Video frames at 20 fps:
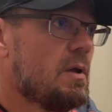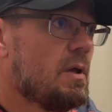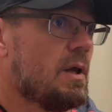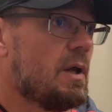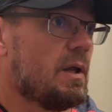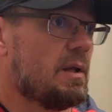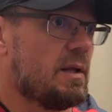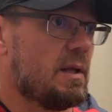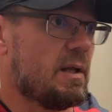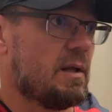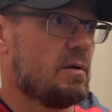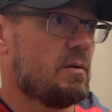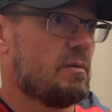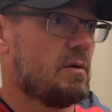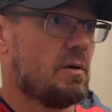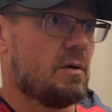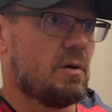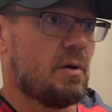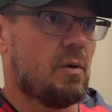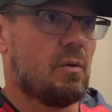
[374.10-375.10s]
And then,
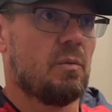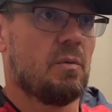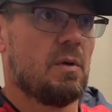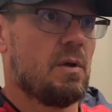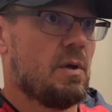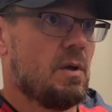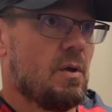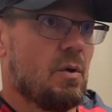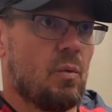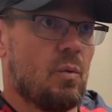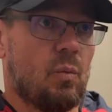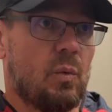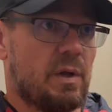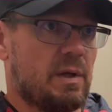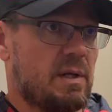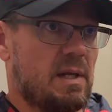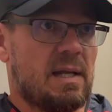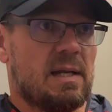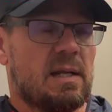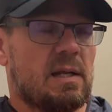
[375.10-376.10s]
you know, when
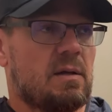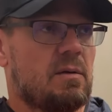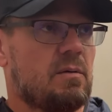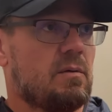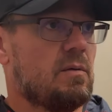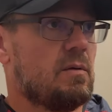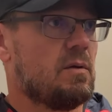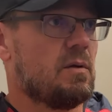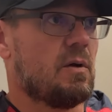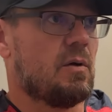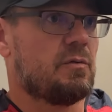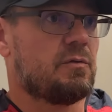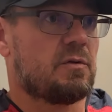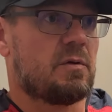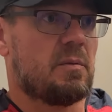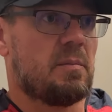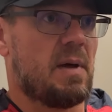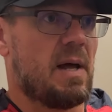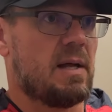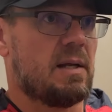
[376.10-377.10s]
needed, you know,
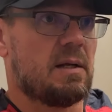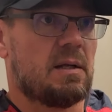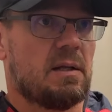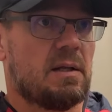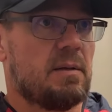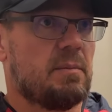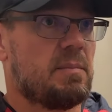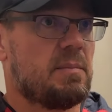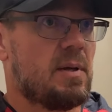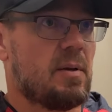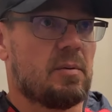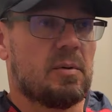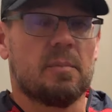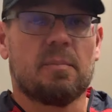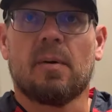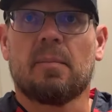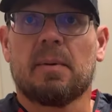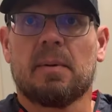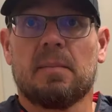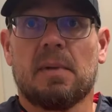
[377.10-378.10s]
schematically be able to
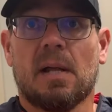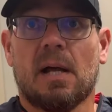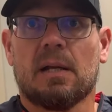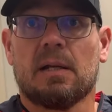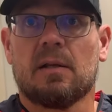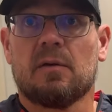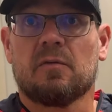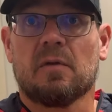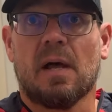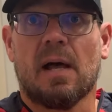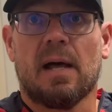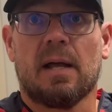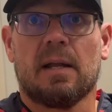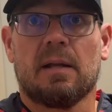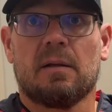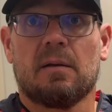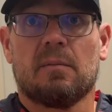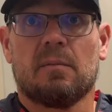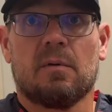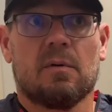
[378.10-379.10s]
bump him down inside
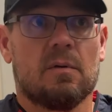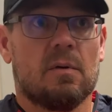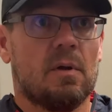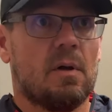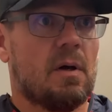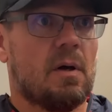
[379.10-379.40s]
and,